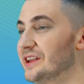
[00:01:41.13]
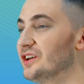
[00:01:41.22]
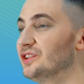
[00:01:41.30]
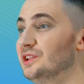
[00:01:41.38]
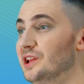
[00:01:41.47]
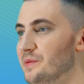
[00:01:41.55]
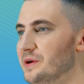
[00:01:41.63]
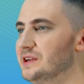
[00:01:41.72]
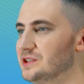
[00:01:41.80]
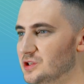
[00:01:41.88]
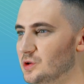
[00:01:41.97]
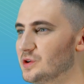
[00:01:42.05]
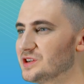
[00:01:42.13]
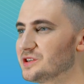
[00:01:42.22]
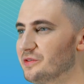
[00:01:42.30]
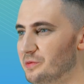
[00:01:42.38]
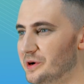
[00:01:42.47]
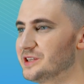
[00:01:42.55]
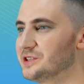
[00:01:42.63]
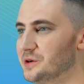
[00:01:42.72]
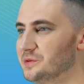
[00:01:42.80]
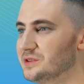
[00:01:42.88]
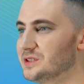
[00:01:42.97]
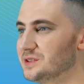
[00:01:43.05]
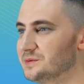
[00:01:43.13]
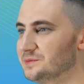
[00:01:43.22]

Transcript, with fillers: an unlimited source of ringtones.